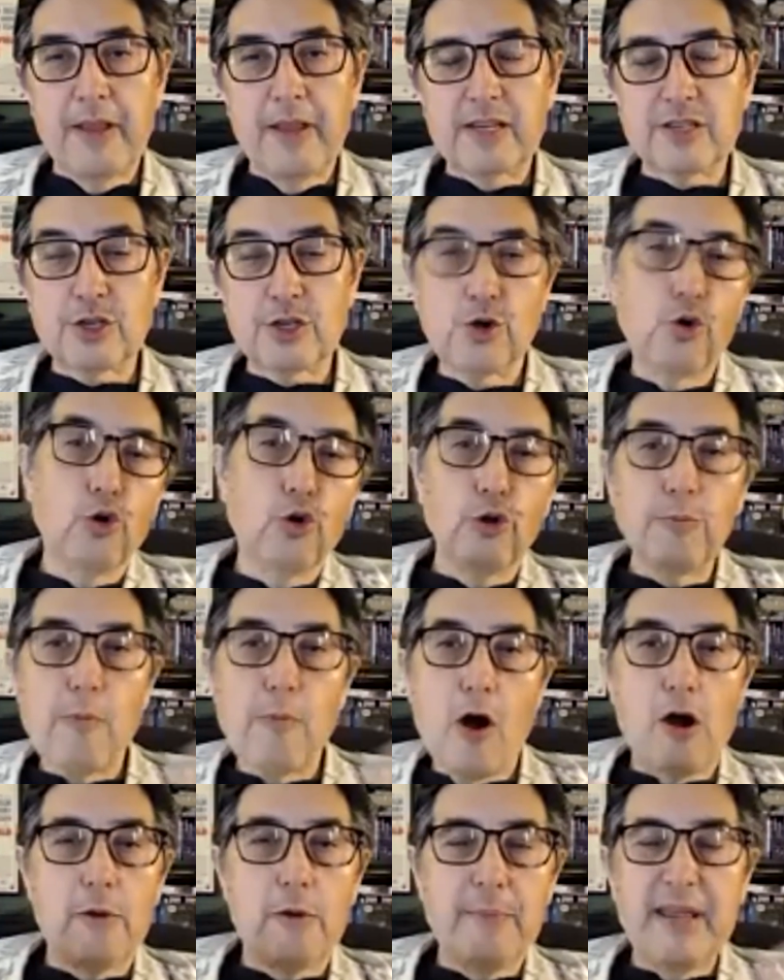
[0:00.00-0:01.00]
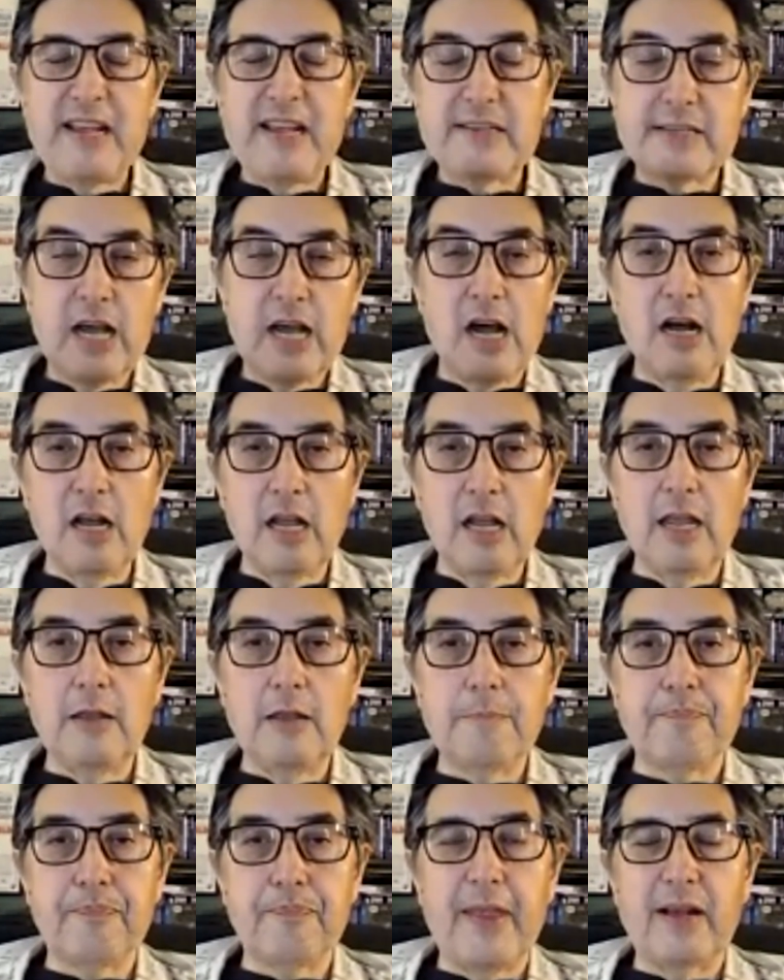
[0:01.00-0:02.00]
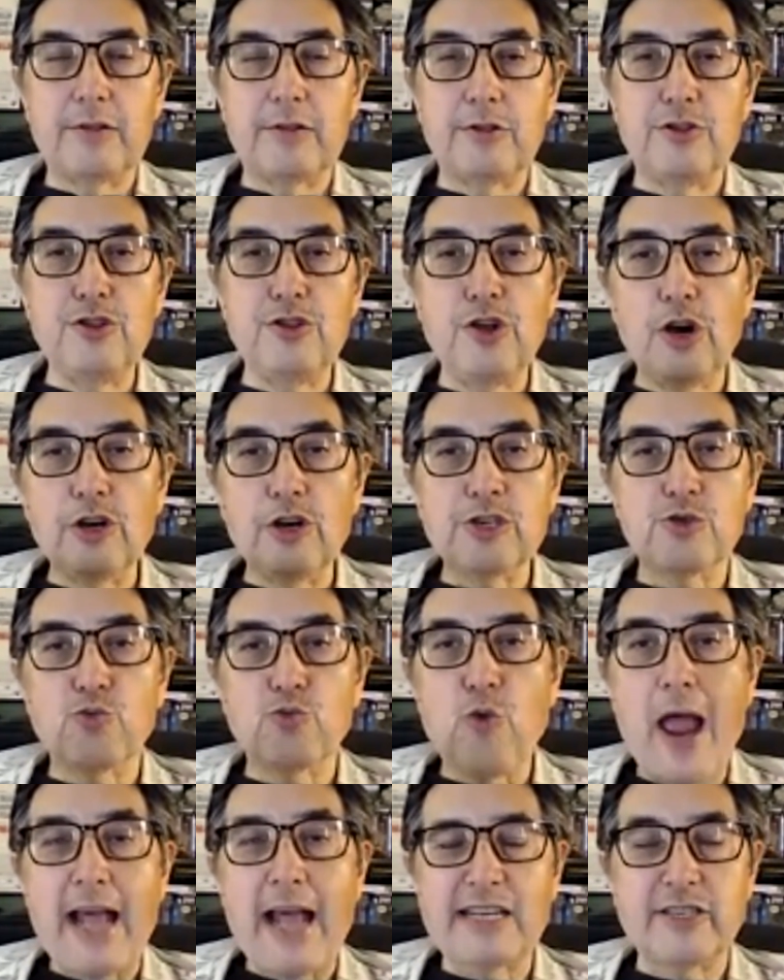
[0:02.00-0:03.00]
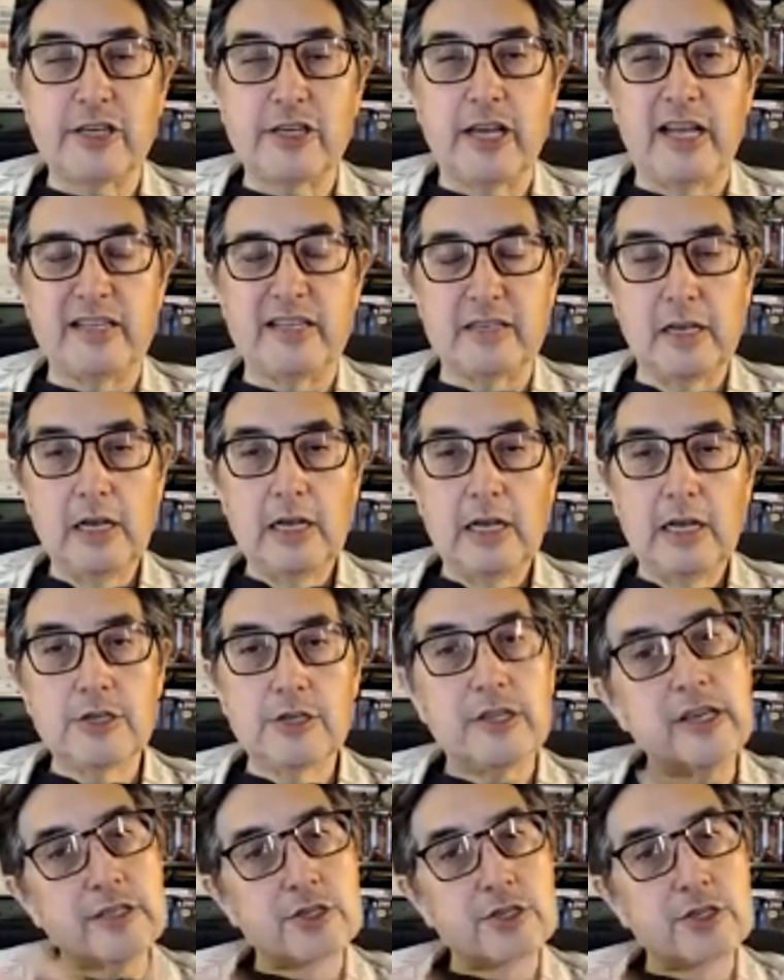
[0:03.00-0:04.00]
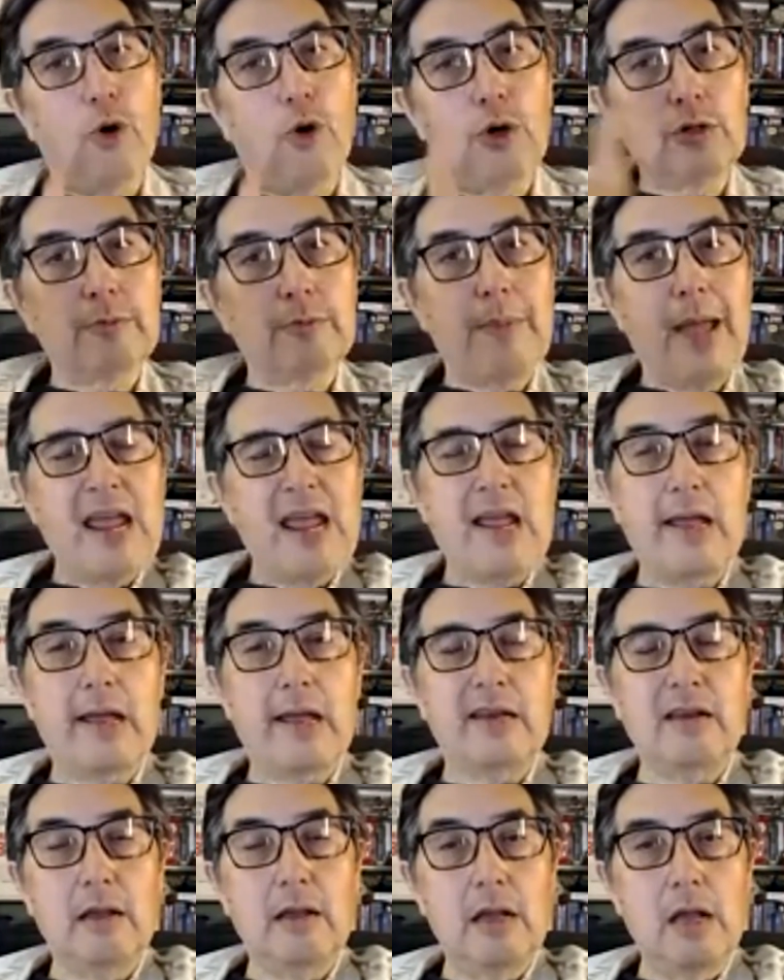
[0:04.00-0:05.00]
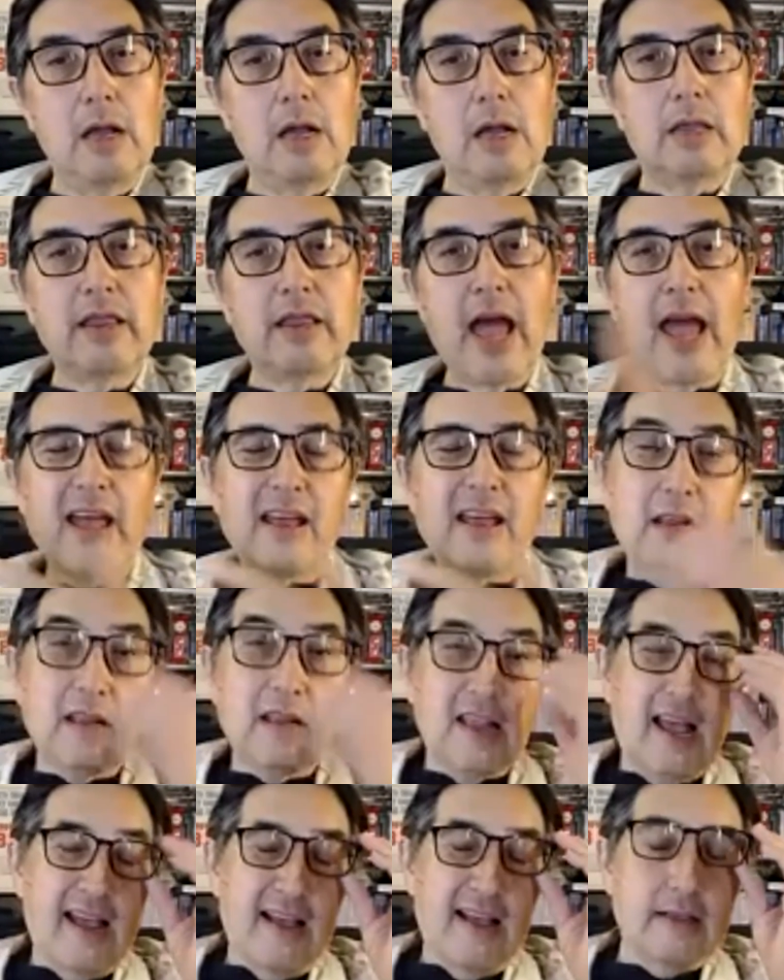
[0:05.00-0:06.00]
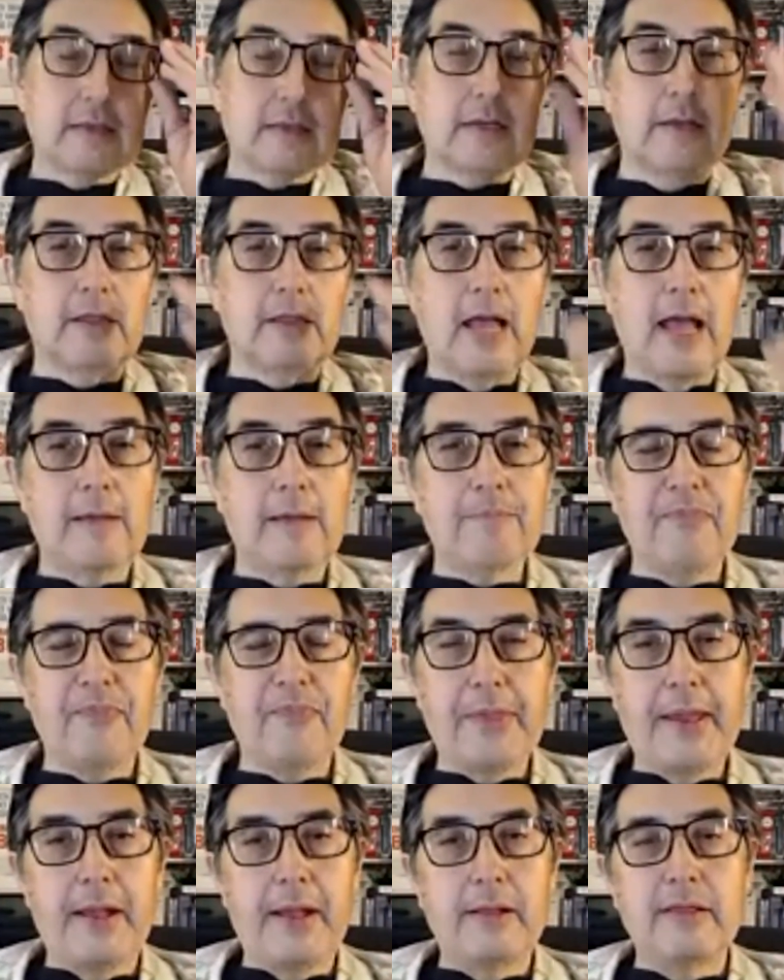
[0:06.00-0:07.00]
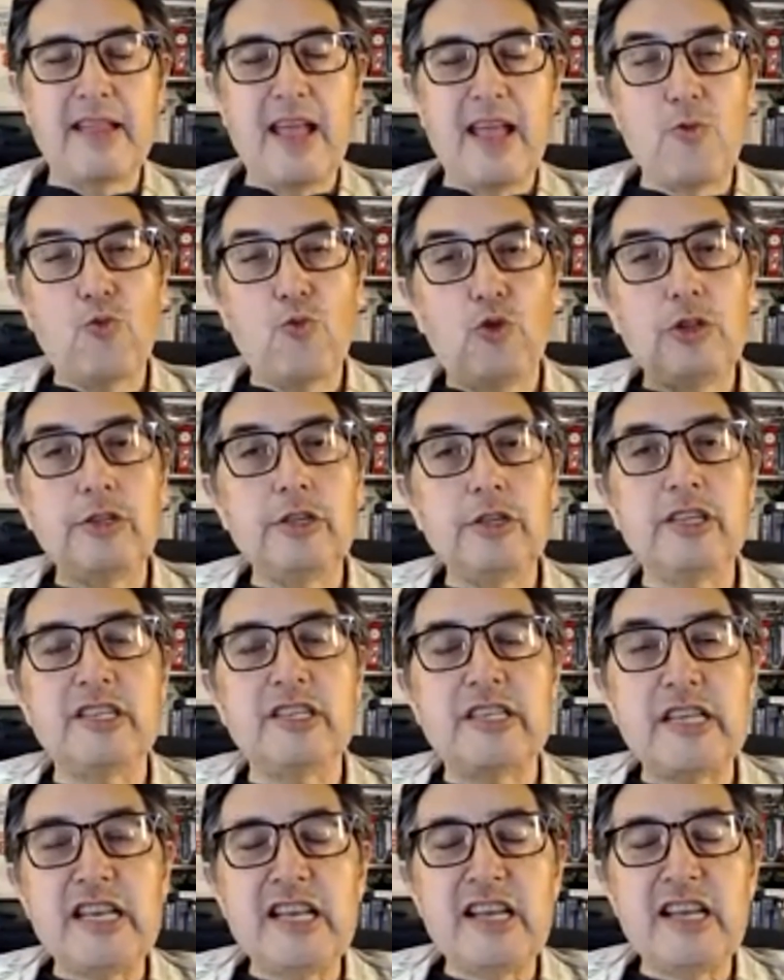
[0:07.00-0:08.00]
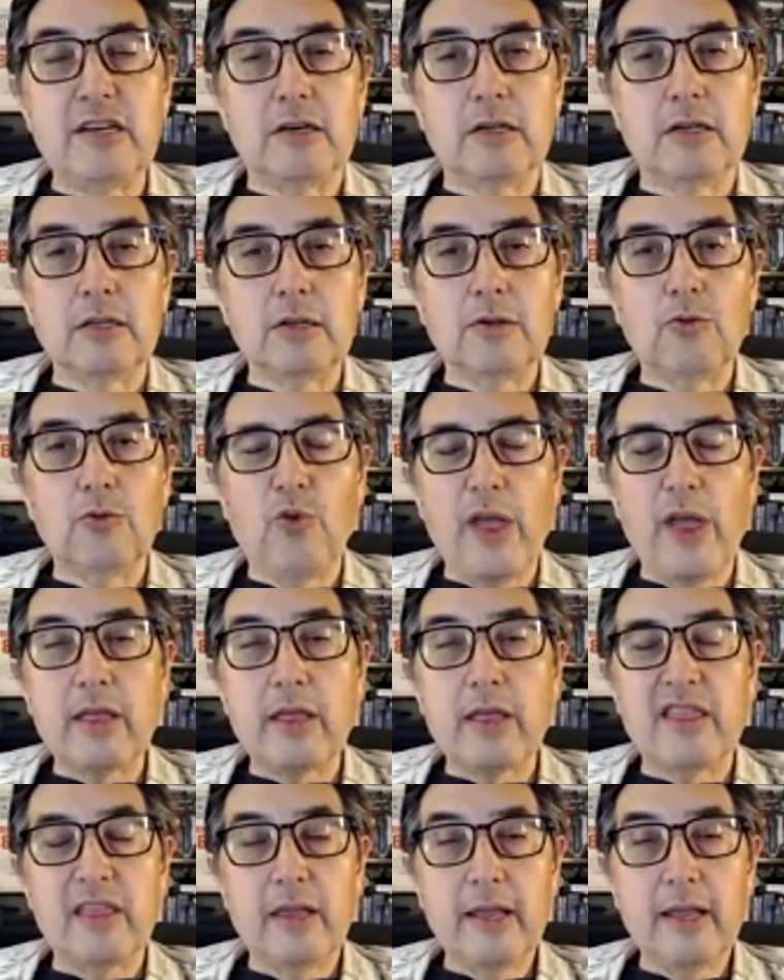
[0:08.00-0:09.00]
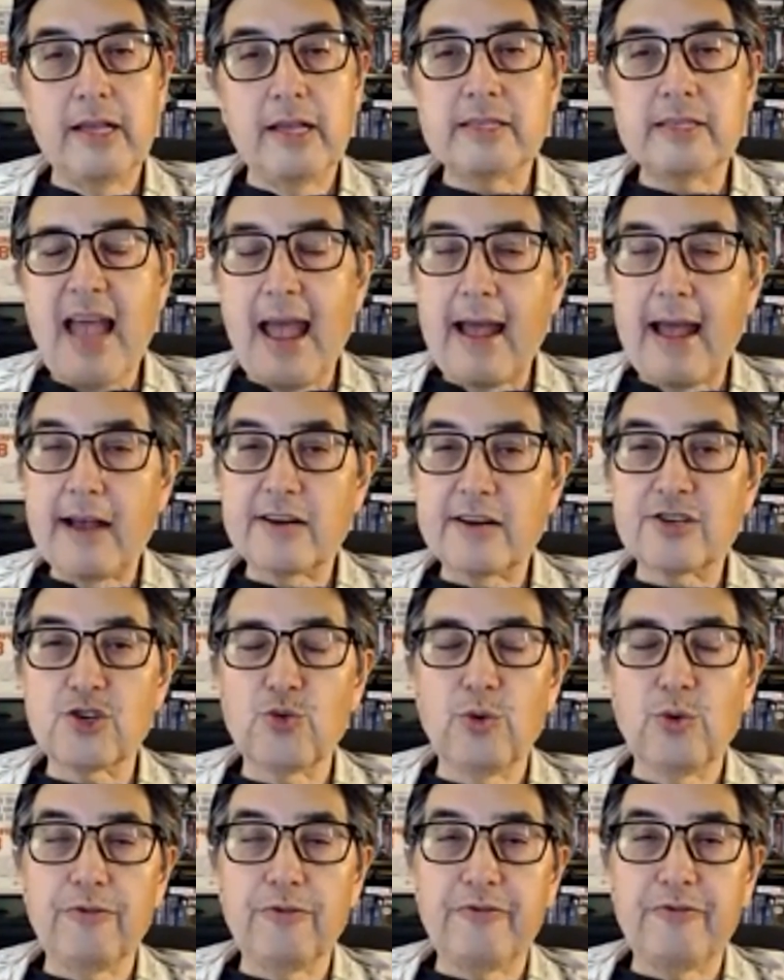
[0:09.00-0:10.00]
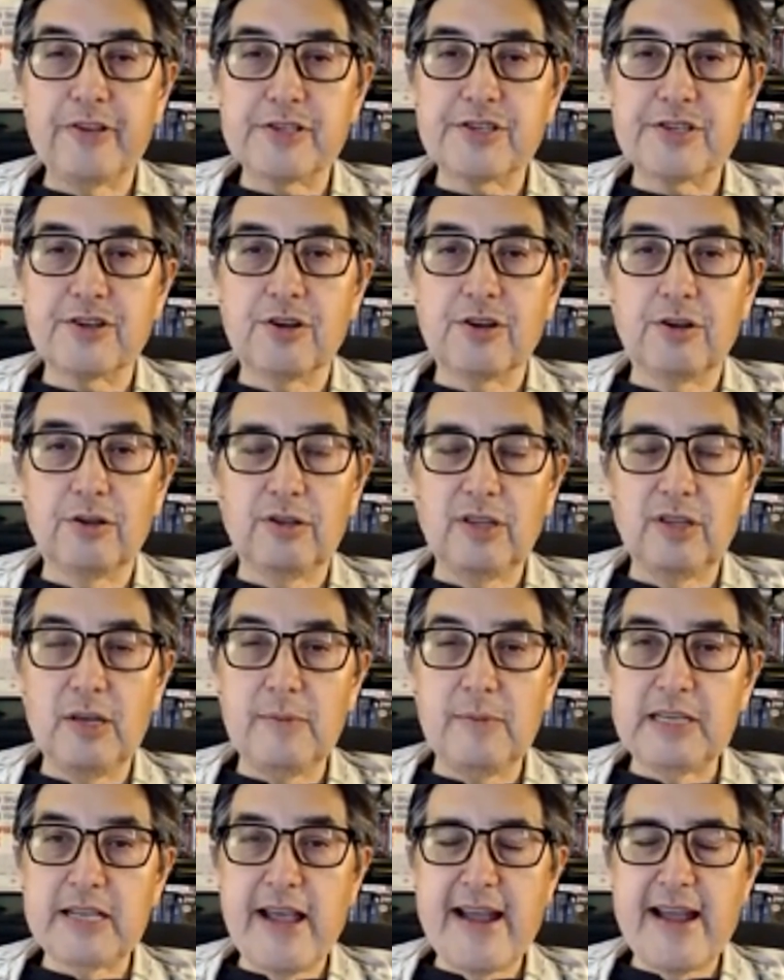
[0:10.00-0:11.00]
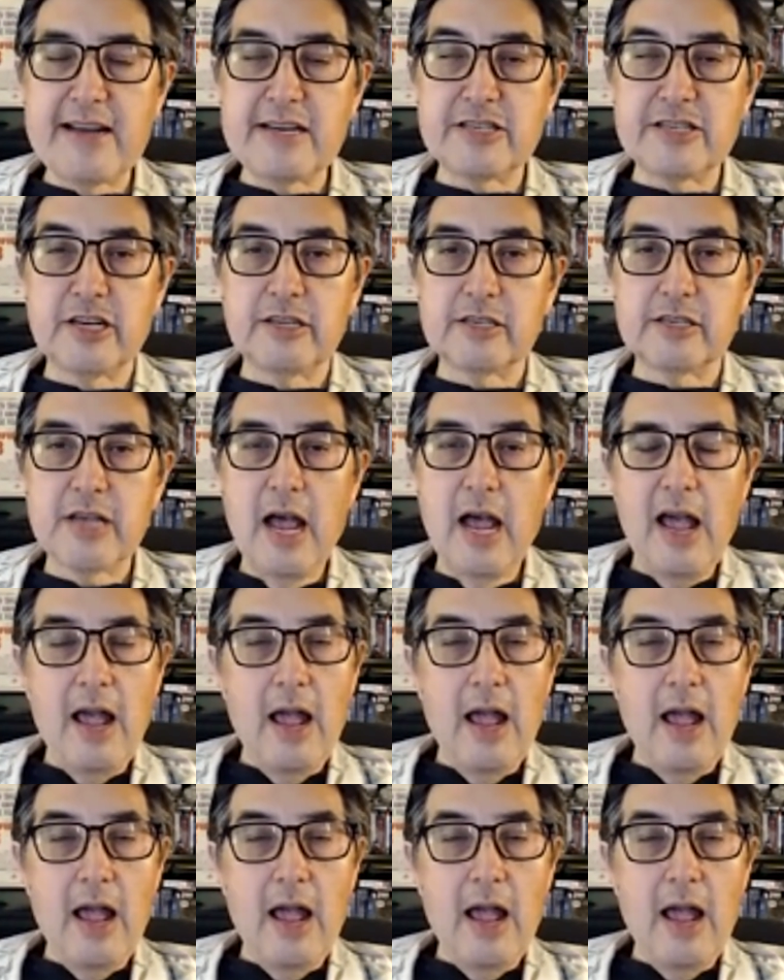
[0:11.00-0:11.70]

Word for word: school marmy type nurse Ratched to this old man that that that they wouldn't deal with his actual physical limitations